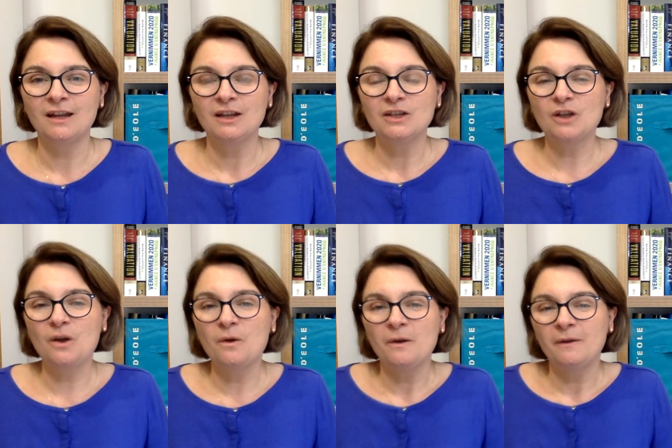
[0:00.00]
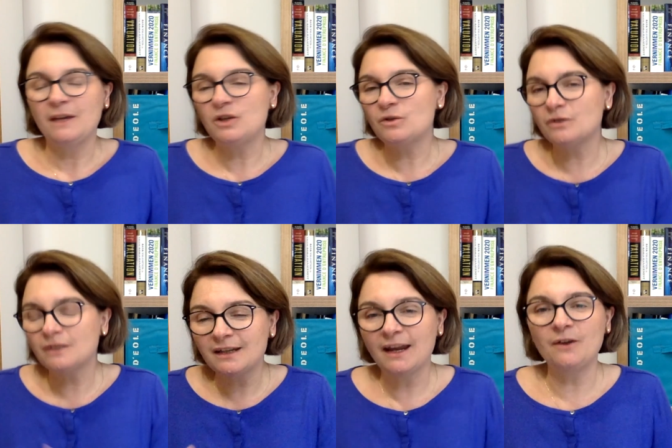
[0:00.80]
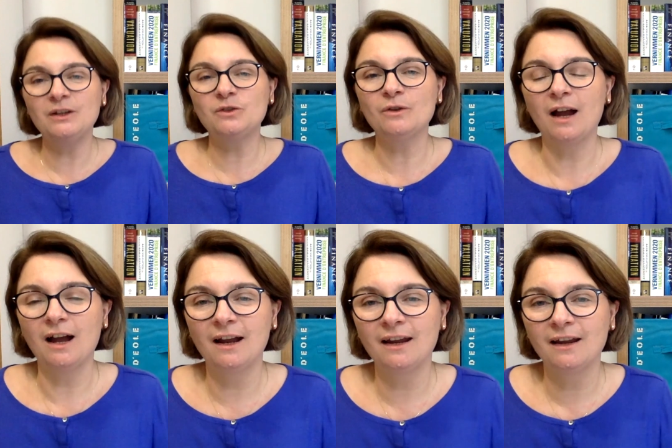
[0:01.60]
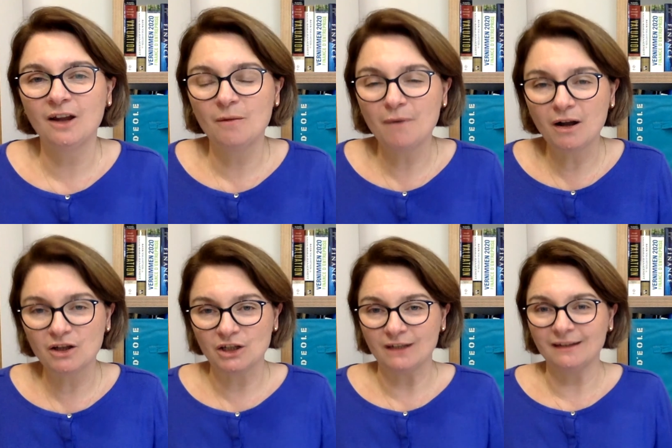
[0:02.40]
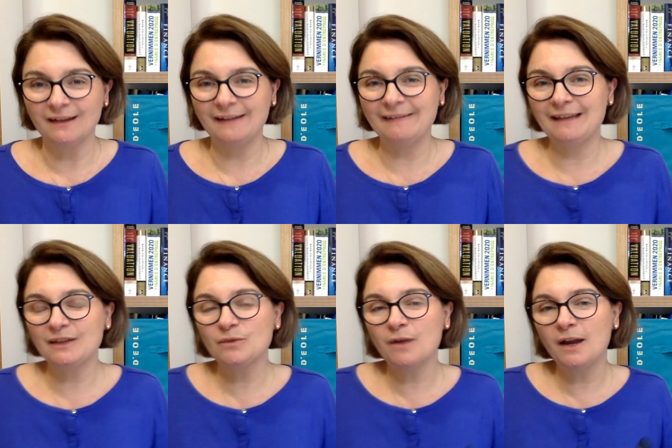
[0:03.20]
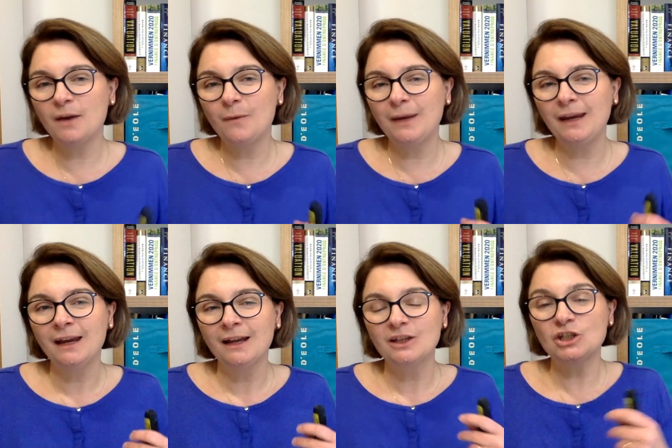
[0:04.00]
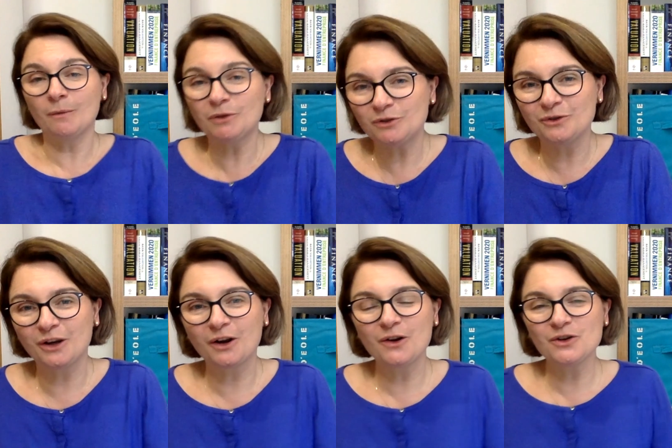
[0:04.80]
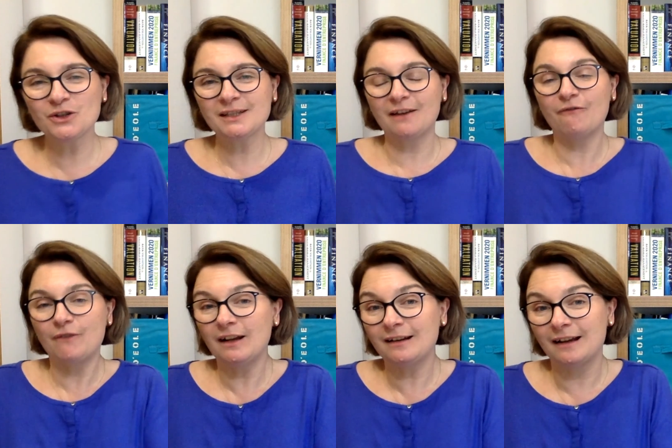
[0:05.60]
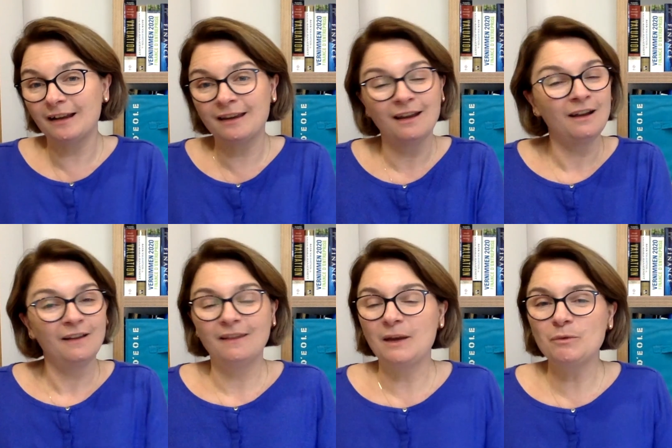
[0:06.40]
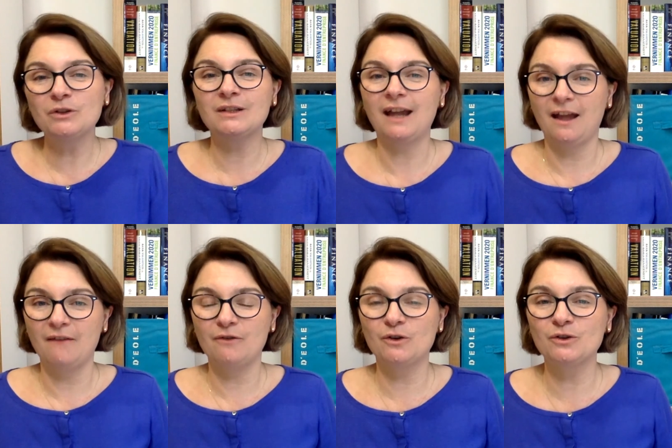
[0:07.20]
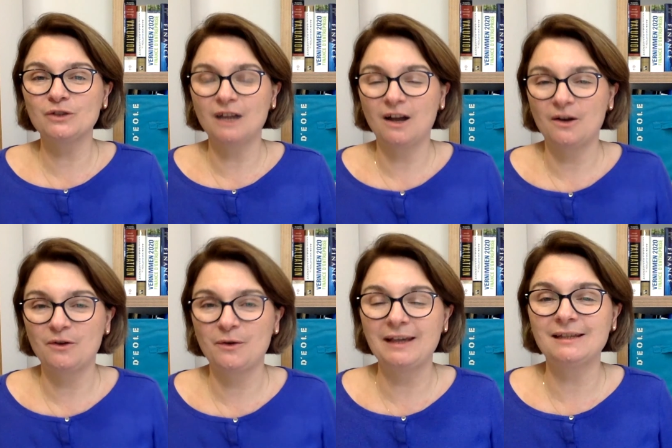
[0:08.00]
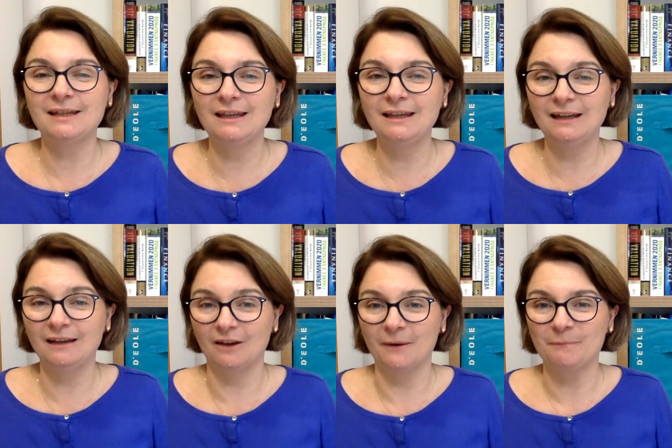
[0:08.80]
So they shouldn't carry too high a margin. And that's why we jumped to conclusions and felt like they wouldn't have a good ROACE either.